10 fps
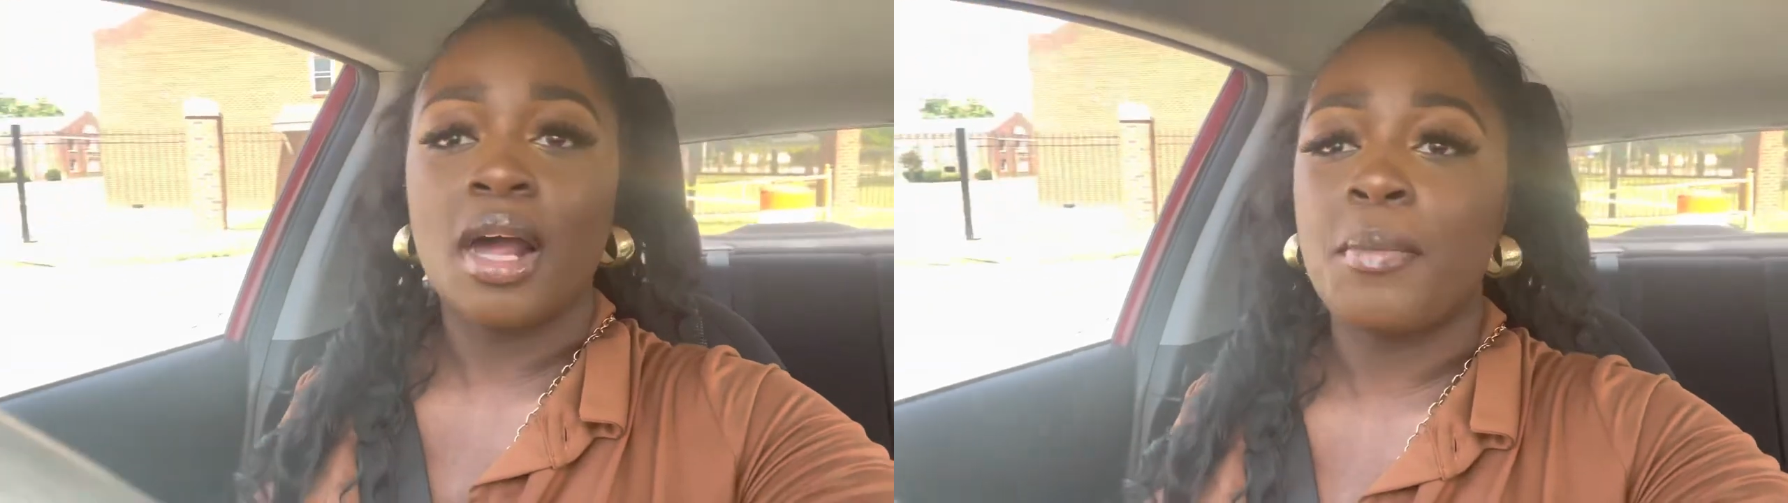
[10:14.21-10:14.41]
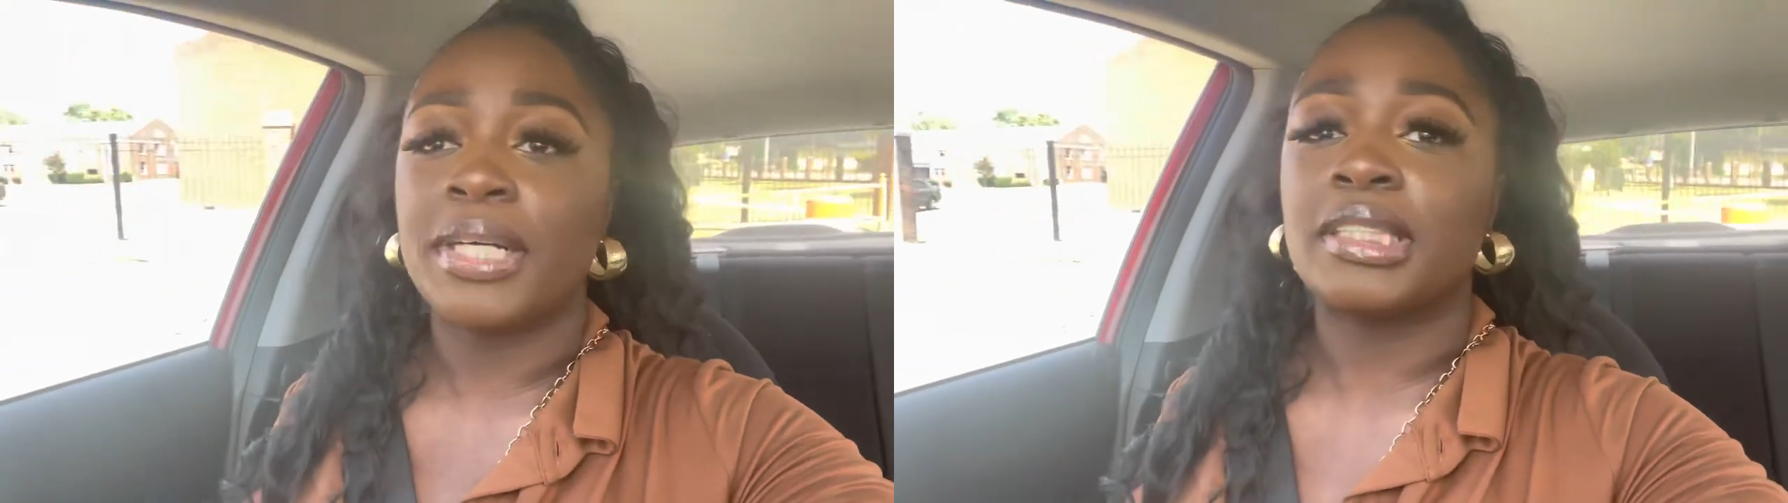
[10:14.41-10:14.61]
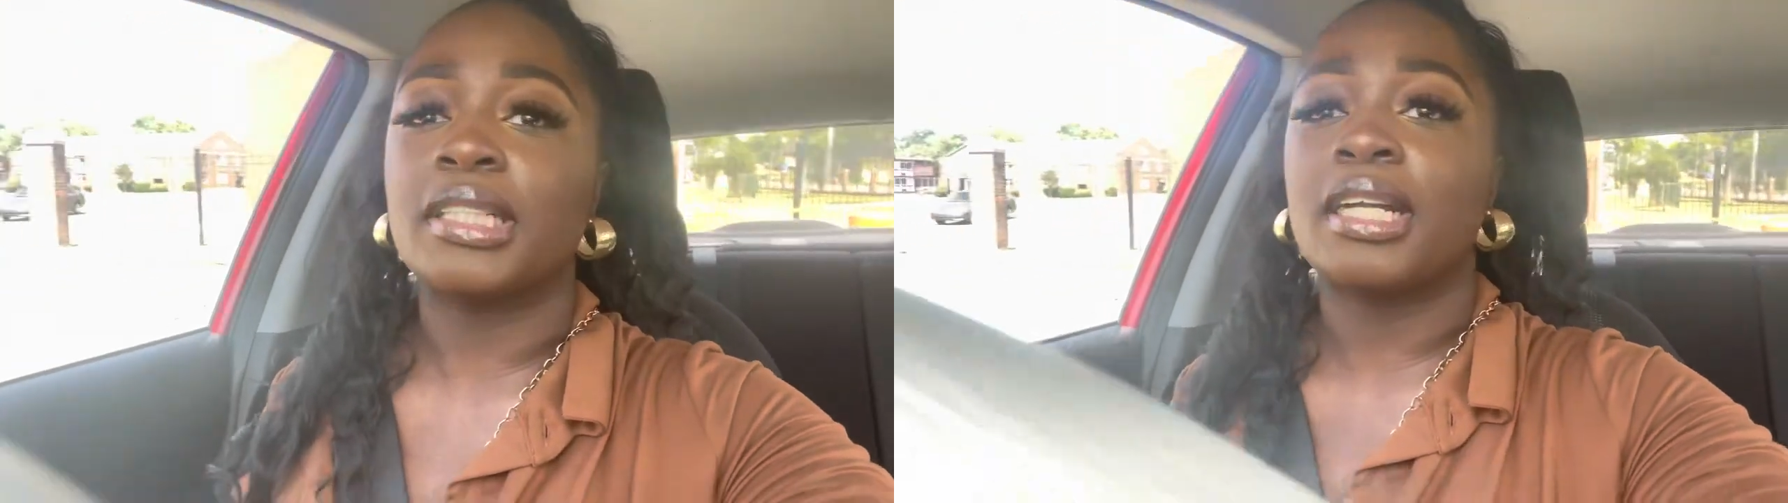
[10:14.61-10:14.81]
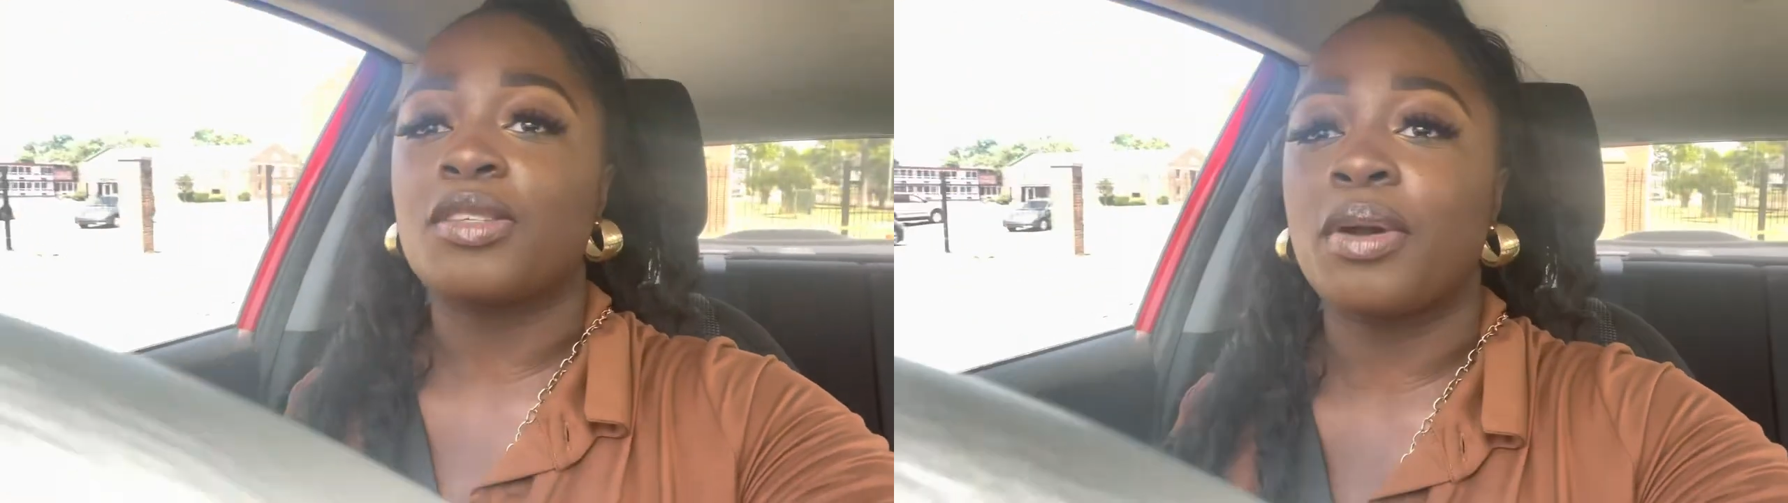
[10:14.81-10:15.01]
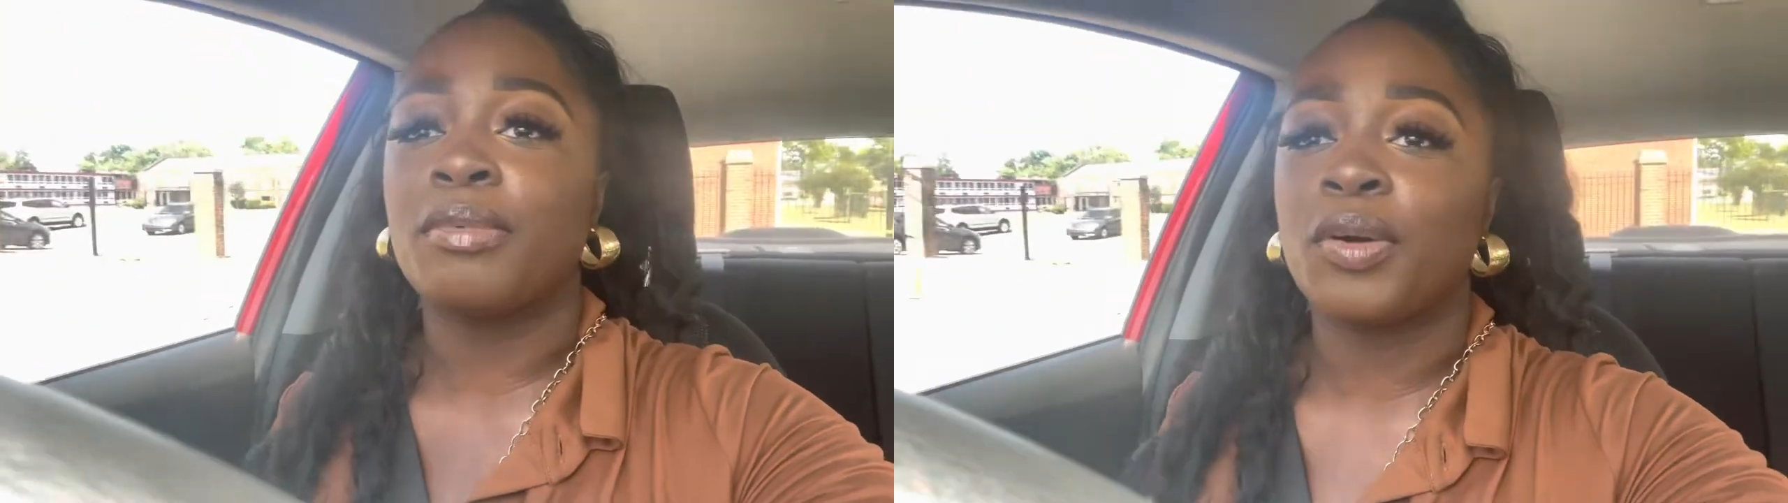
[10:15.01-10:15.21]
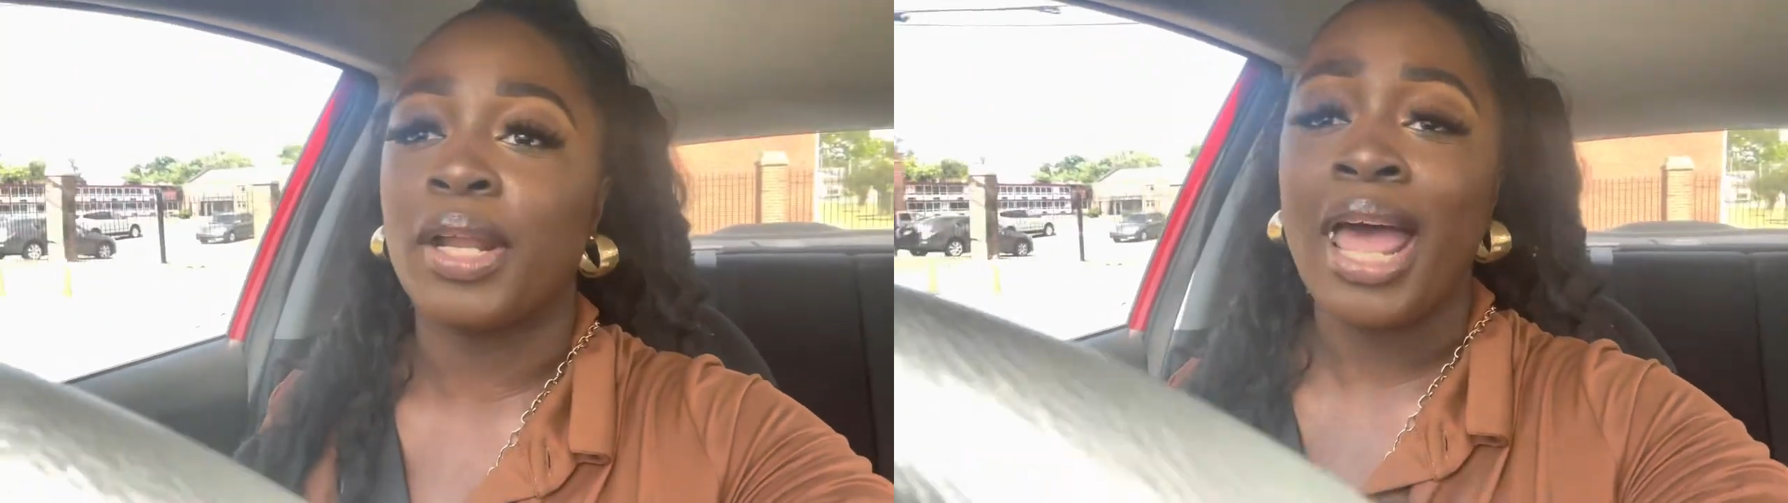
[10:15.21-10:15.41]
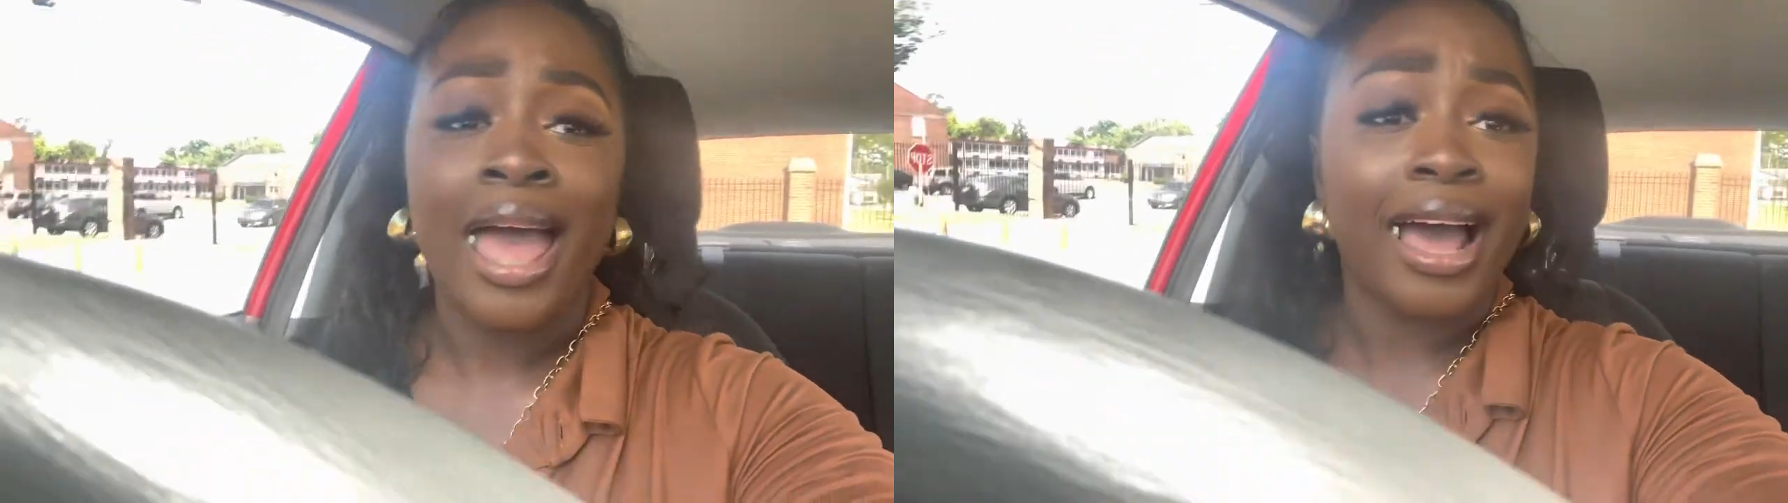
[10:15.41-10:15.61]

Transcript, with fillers: basically that's what i'm doing